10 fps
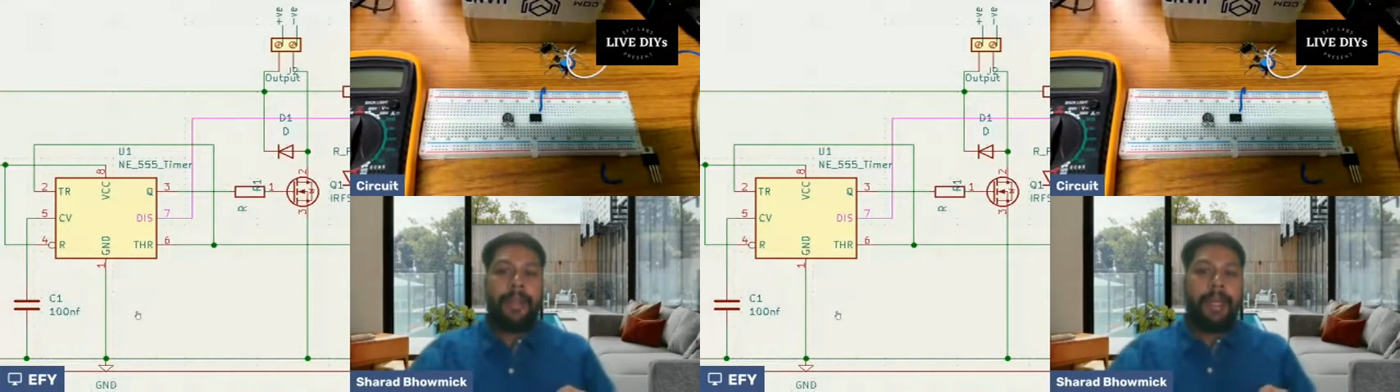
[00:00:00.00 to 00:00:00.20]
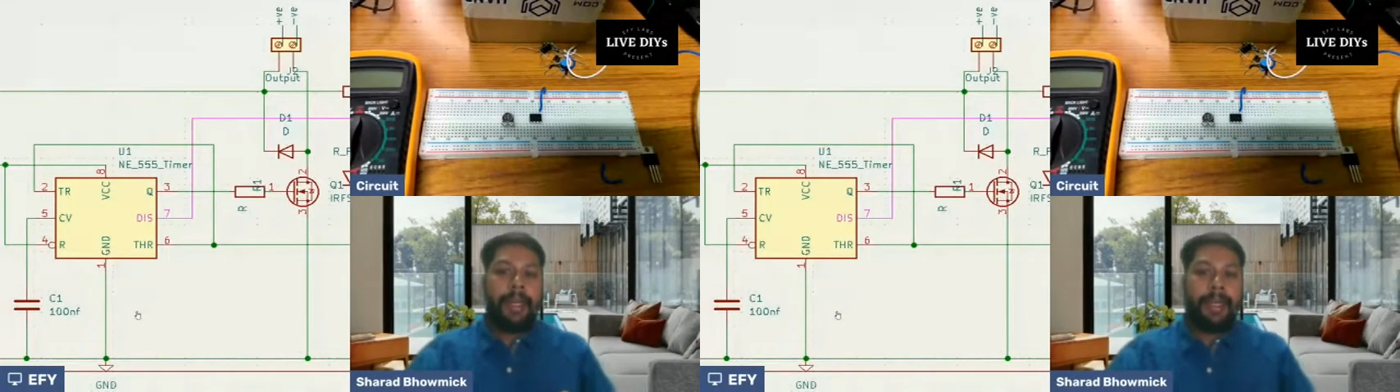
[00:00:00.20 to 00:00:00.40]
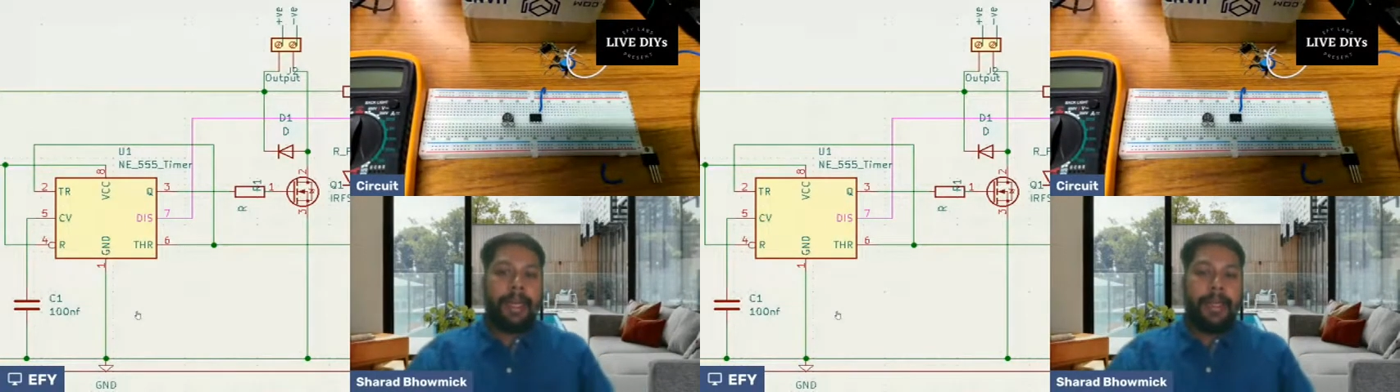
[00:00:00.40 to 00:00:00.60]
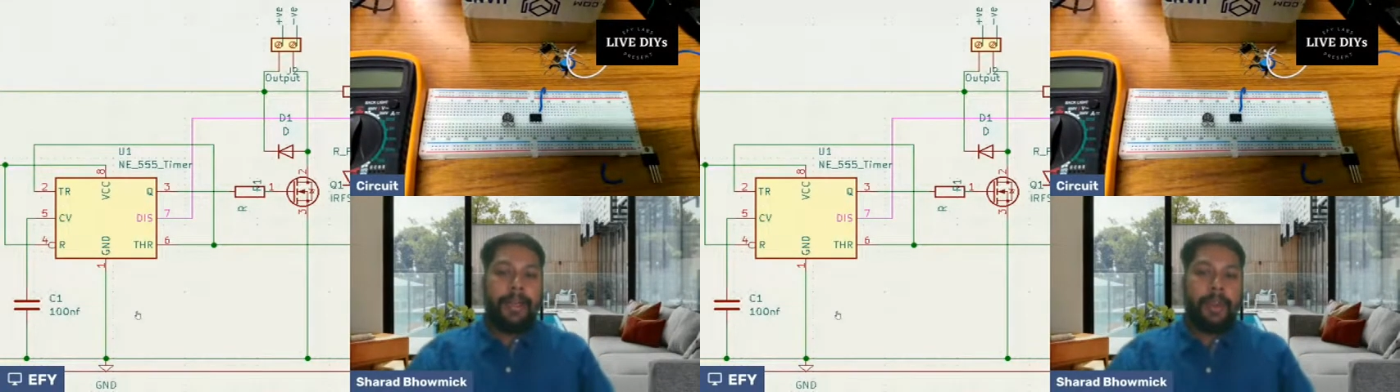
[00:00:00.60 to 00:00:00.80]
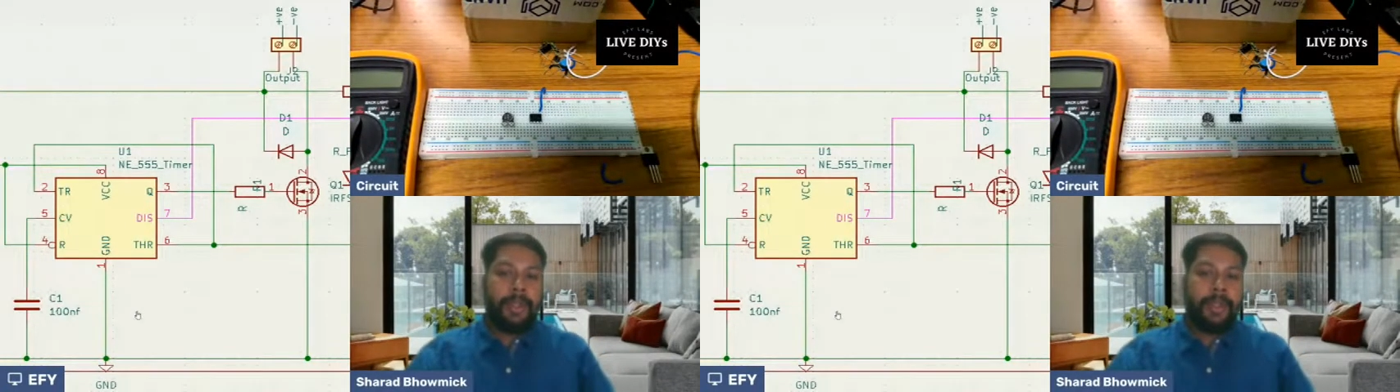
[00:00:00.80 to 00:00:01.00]
we are connecting it
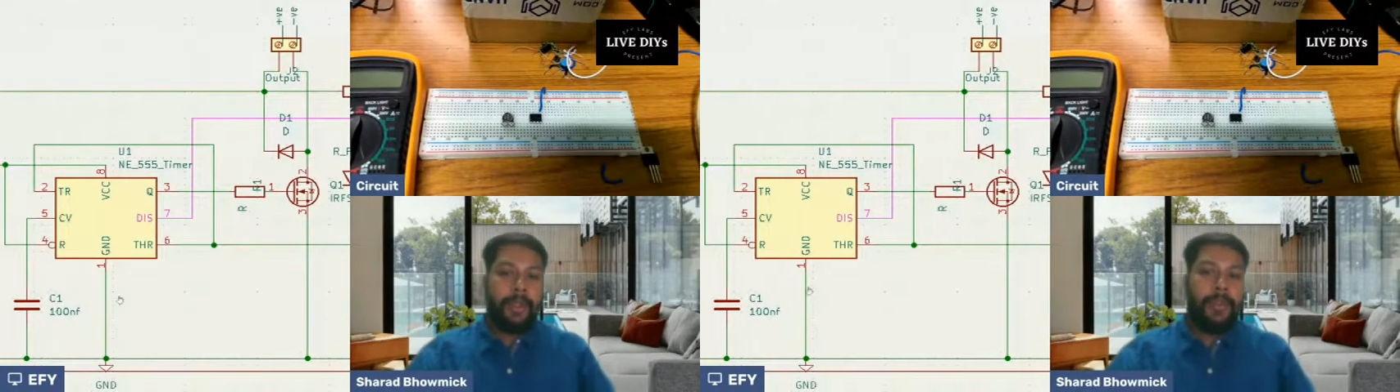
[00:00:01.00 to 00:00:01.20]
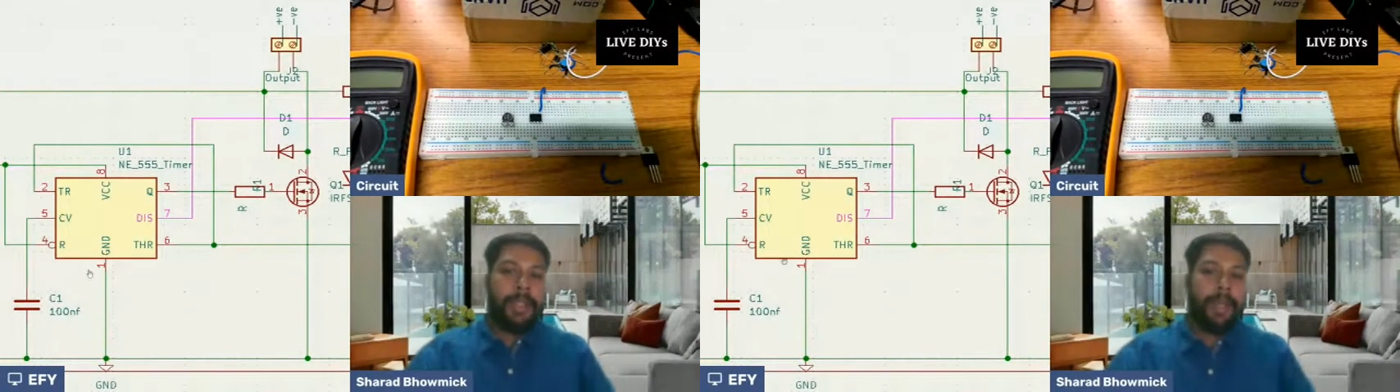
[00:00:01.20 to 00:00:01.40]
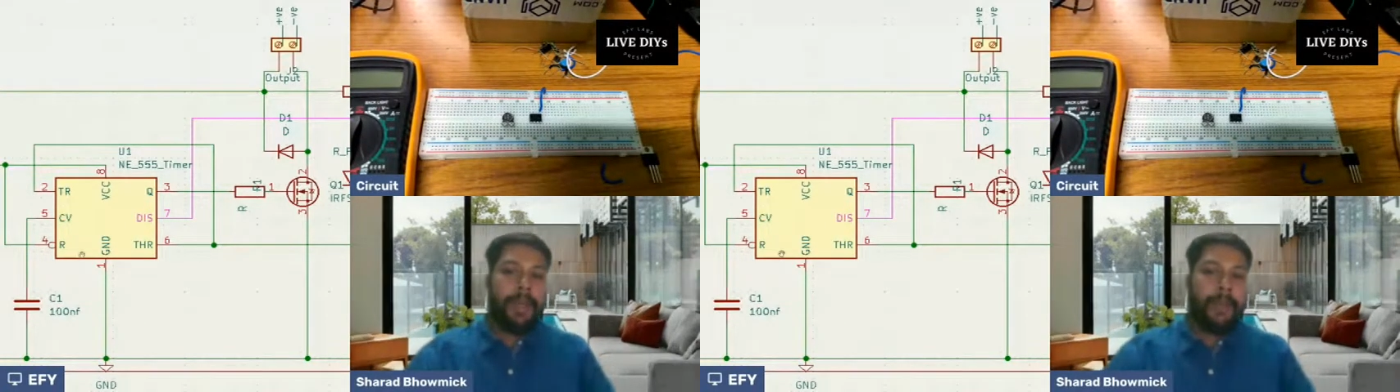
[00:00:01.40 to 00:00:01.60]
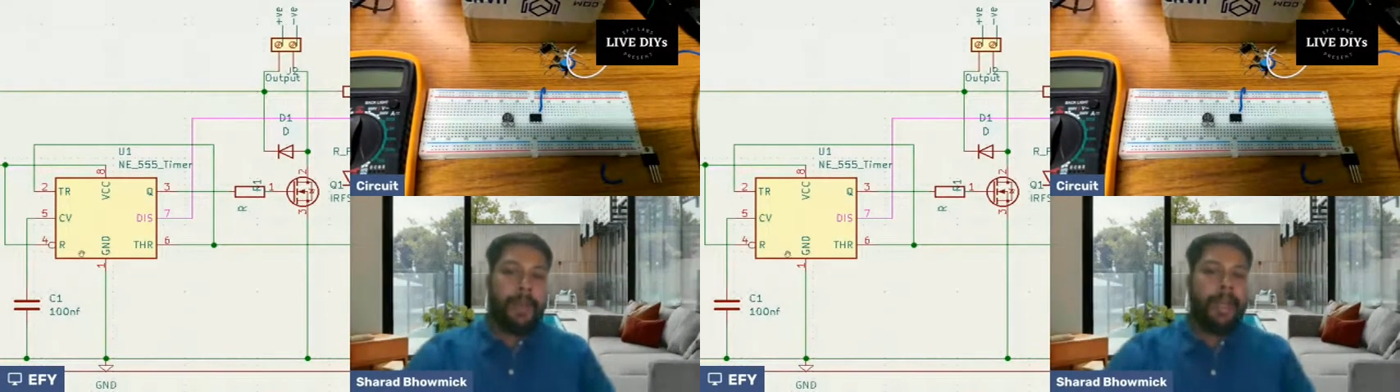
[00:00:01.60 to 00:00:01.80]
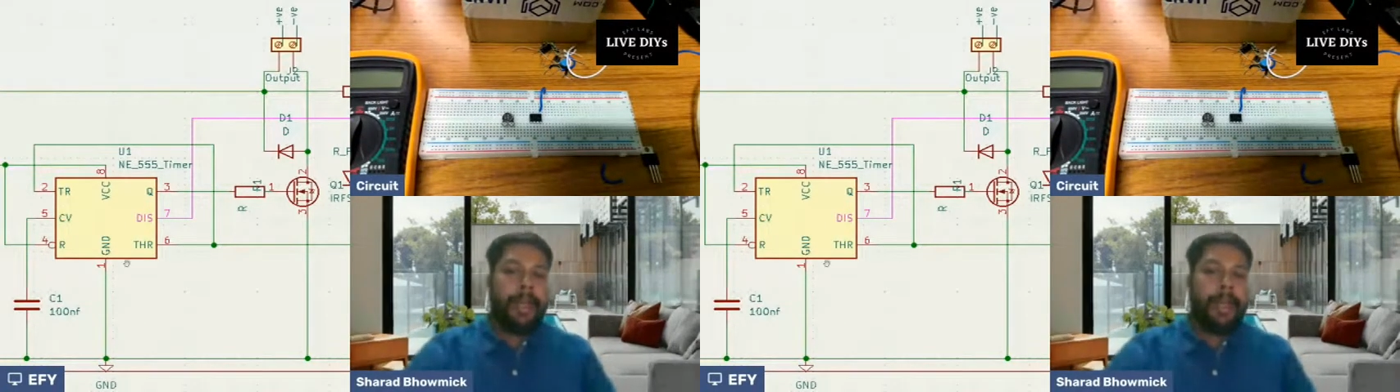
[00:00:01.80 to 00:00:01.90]
also with a 1